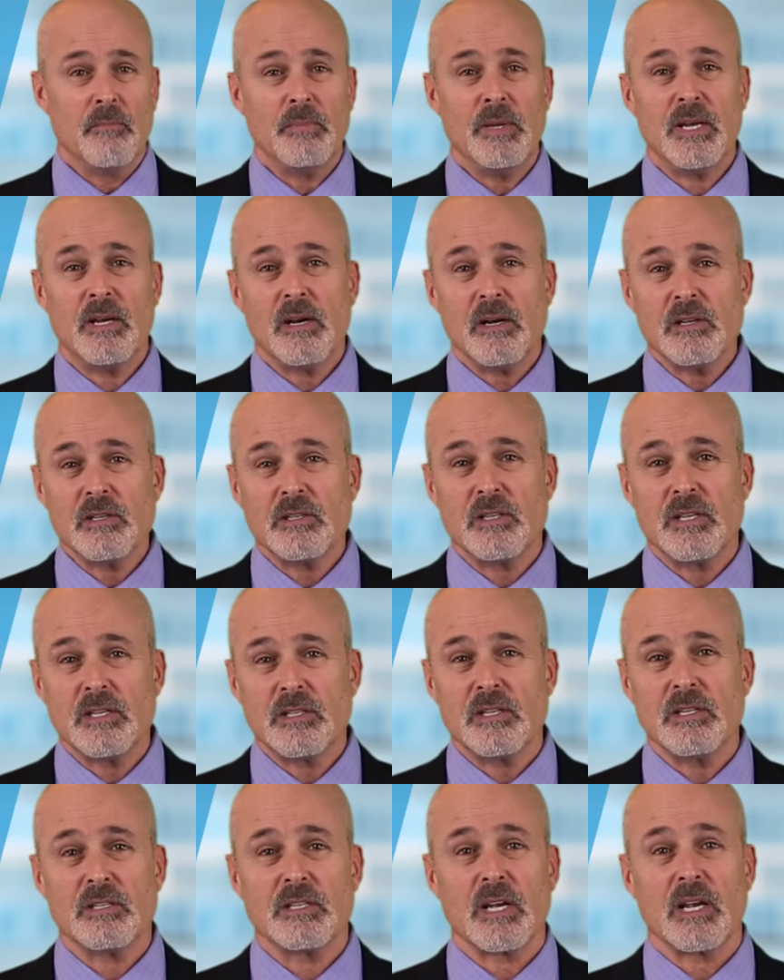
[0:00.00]
Because
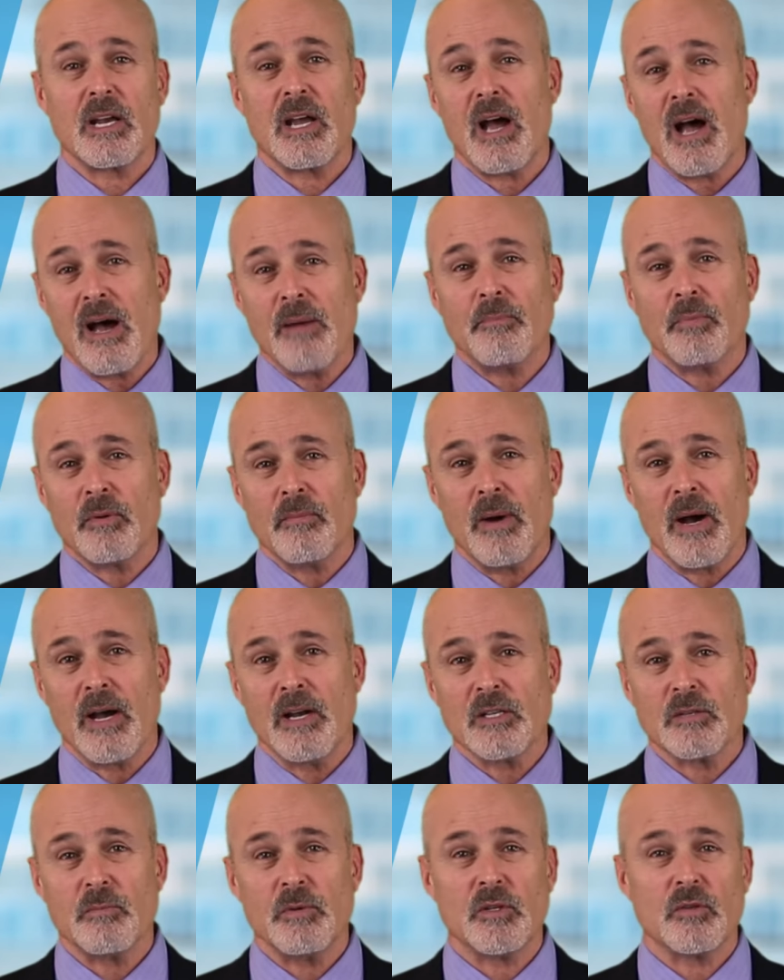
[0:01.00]
this is a
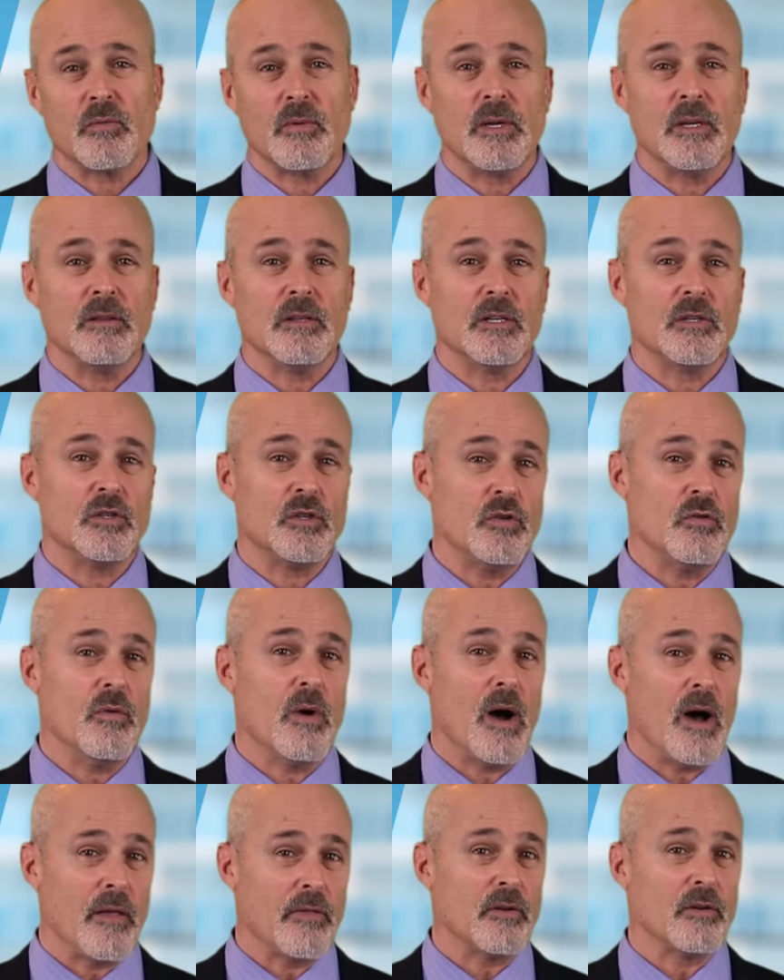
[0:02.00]
compromise between the
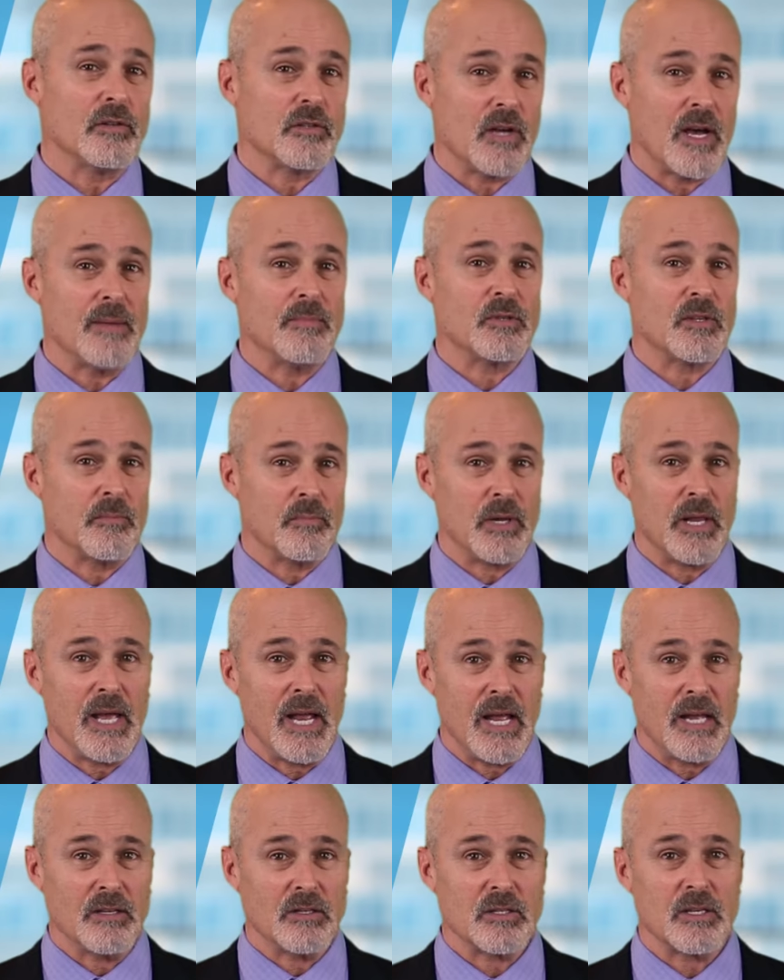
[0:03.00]
two other types of
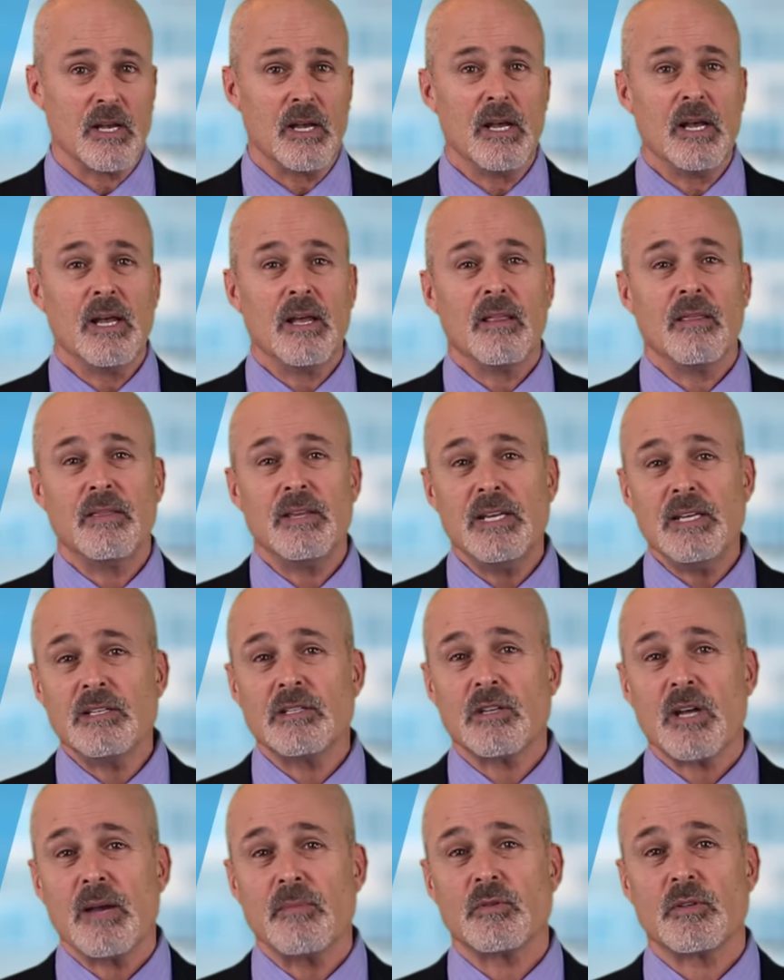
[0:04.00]
plans,
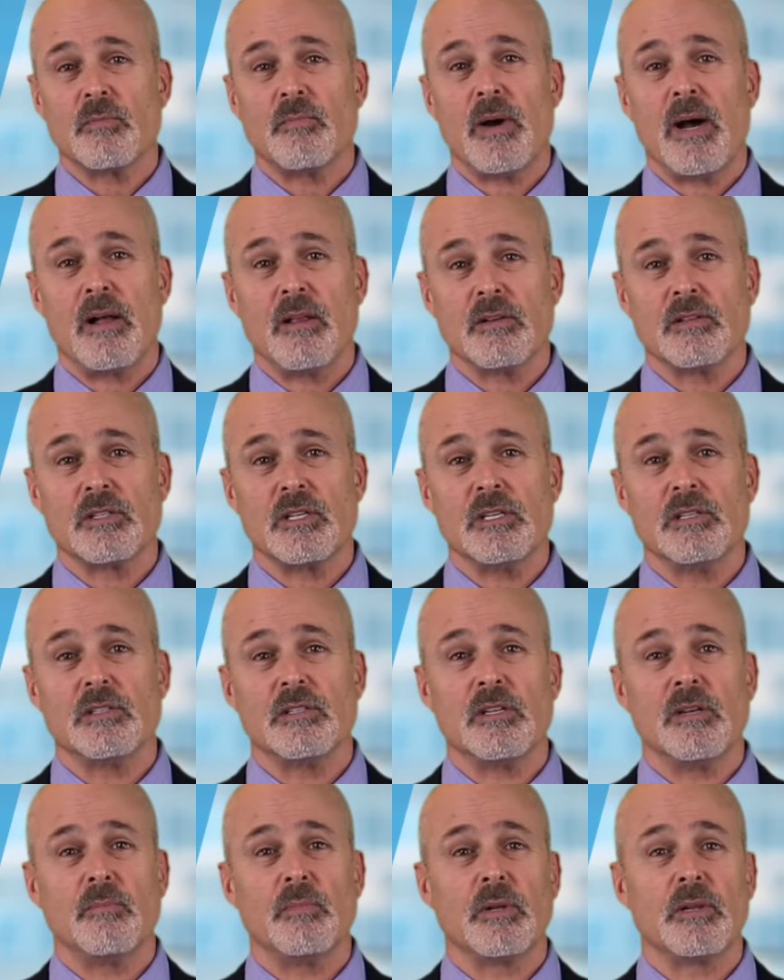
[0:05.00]
these types of
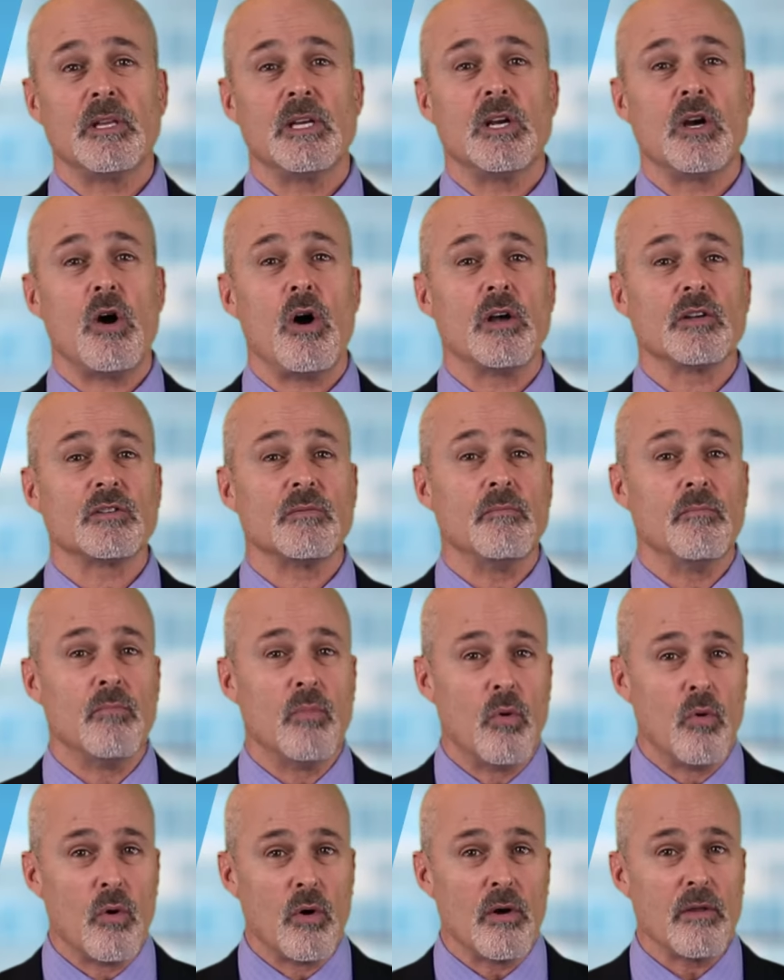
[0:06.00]
policies typically cost
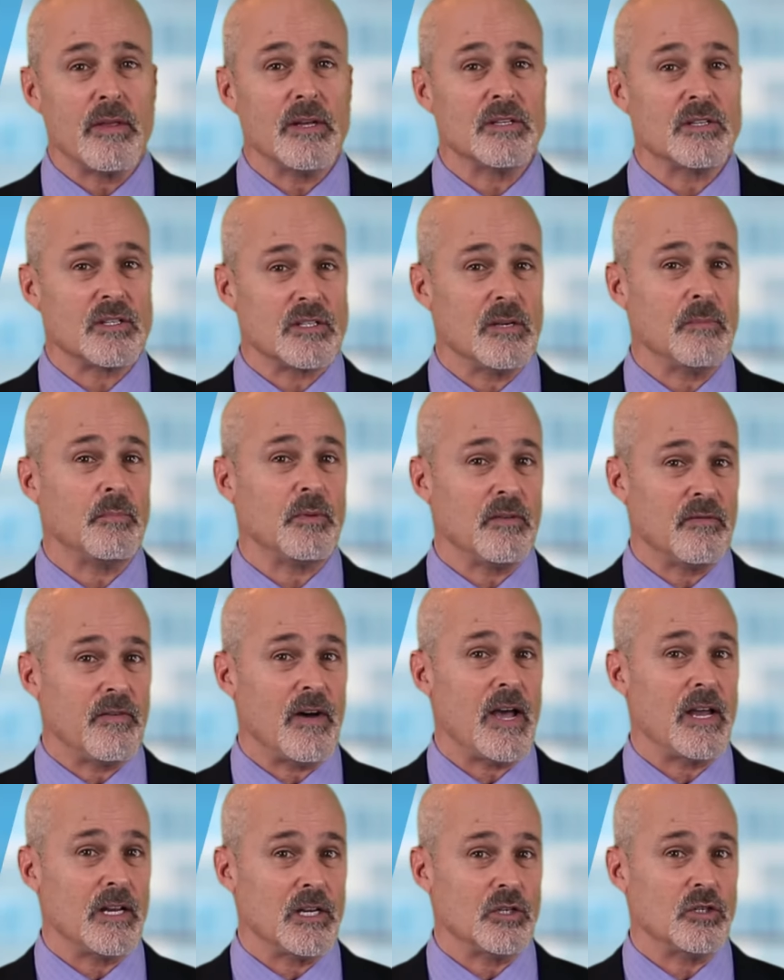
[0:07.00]
more than
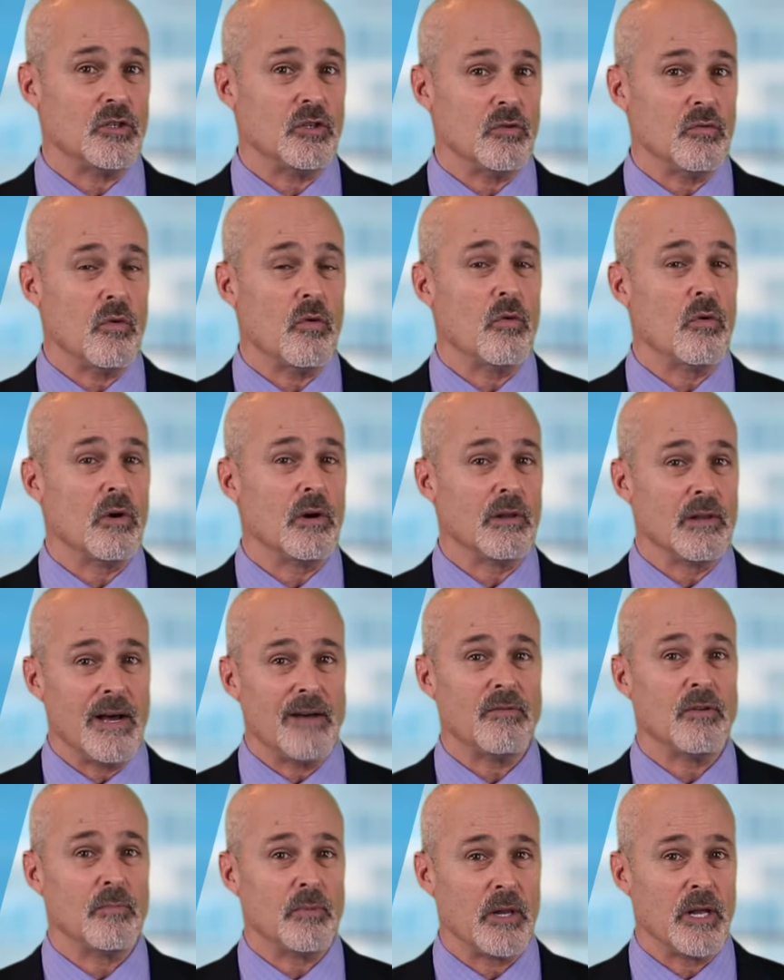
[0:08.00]
simplified issue or
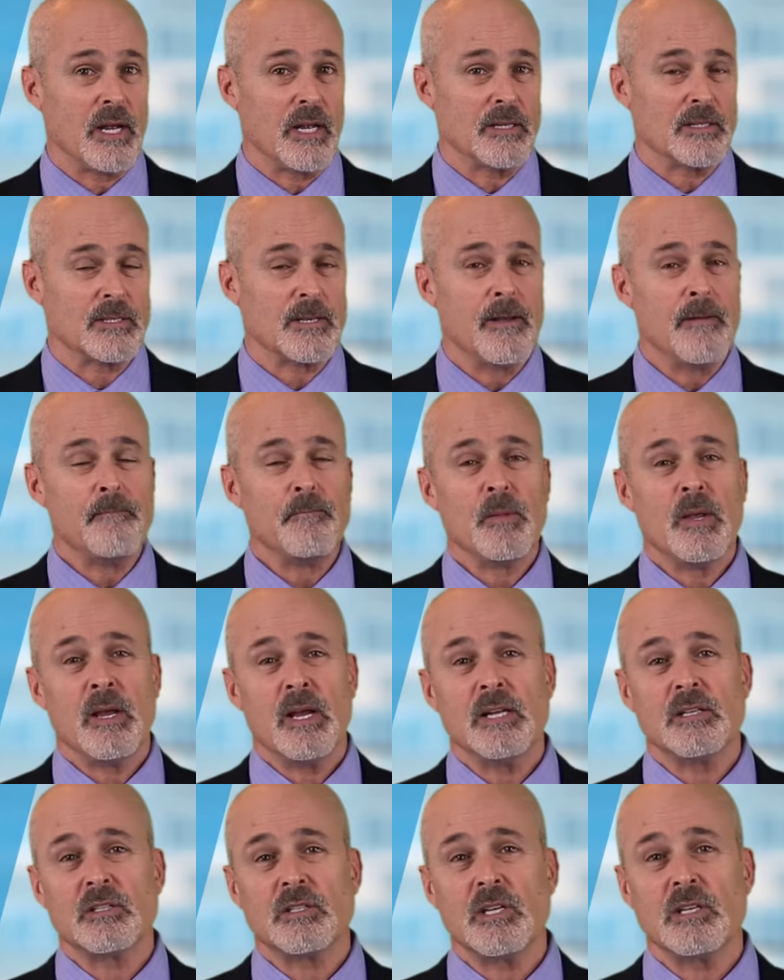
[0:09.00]
level plans,
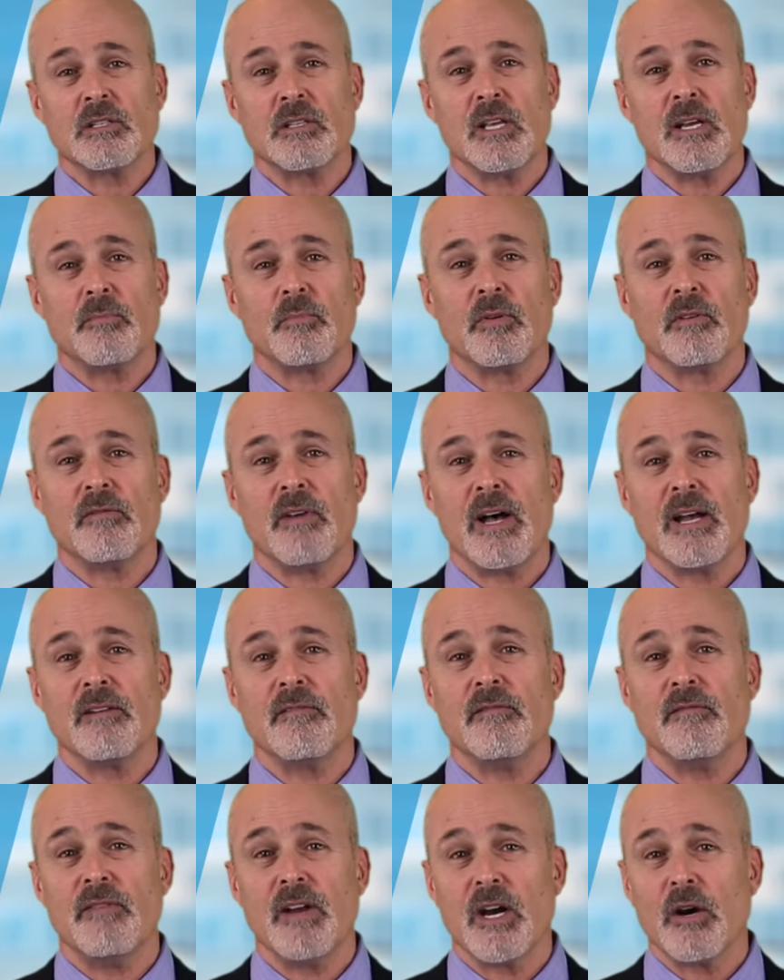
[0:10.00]
and since they
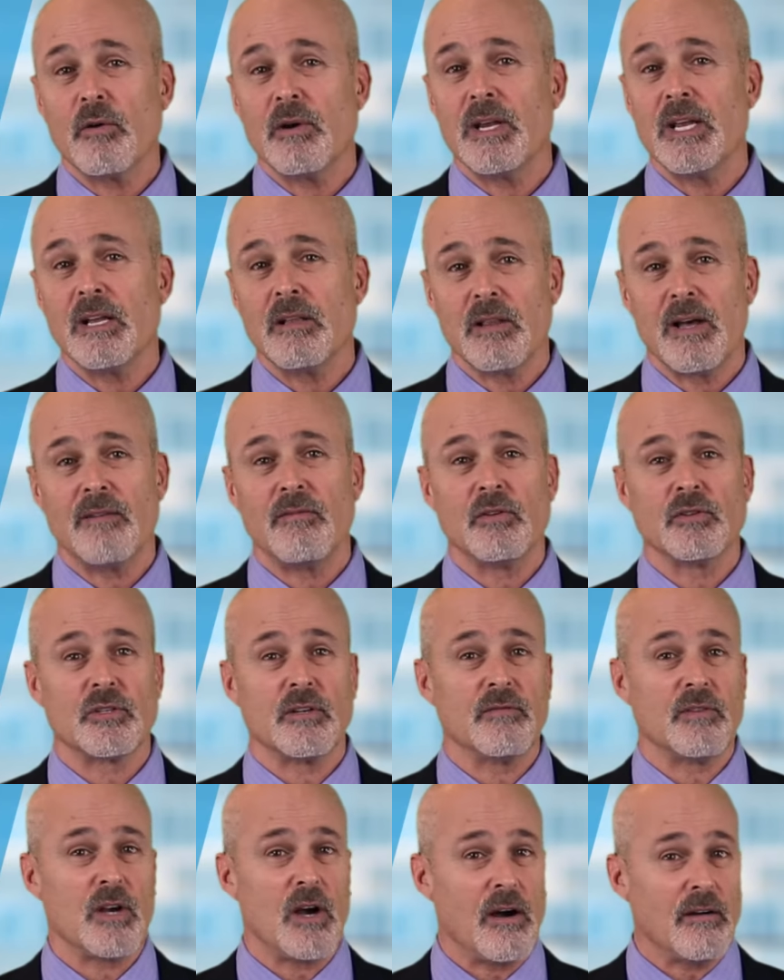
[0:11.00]
provide varying
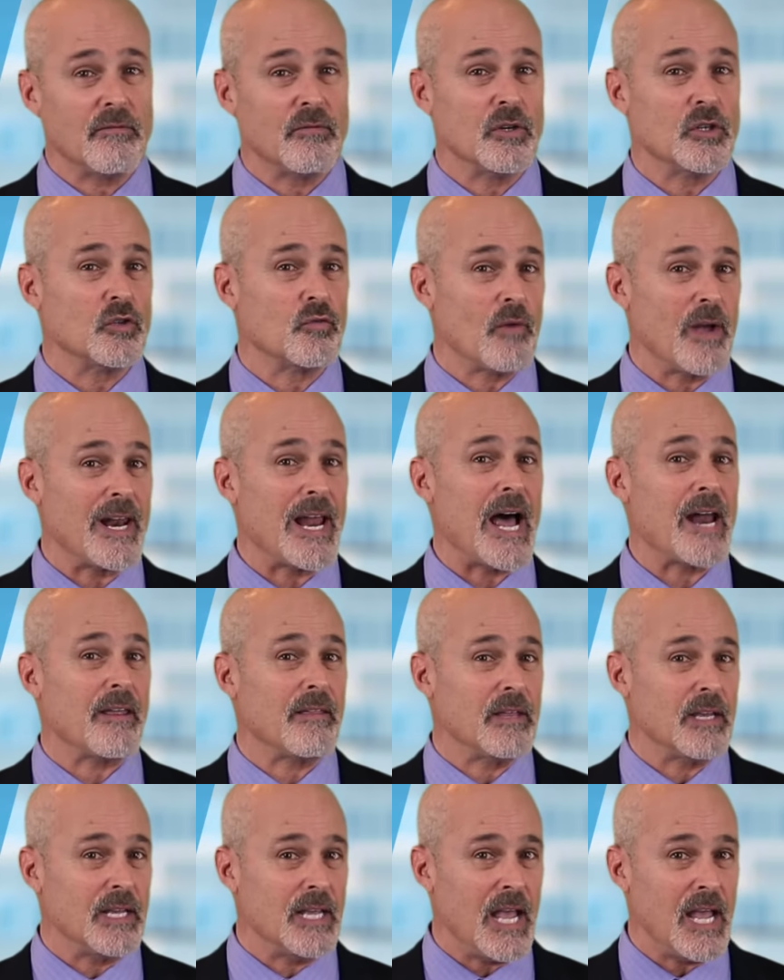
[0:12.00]
levels of coverage right out
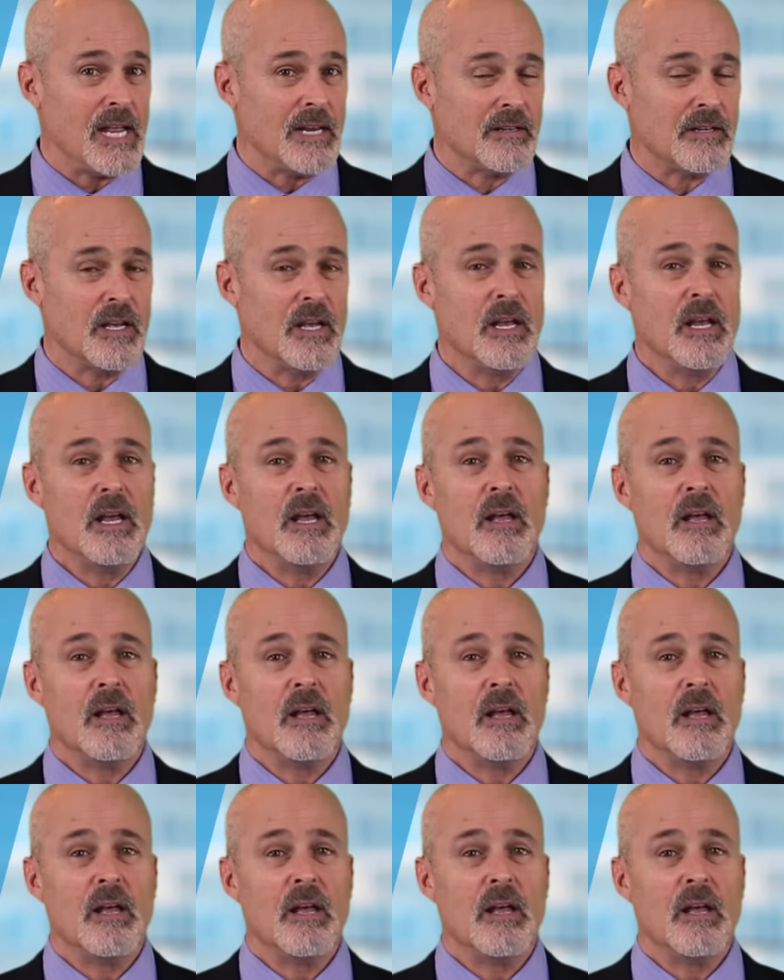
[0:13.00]
of the gate,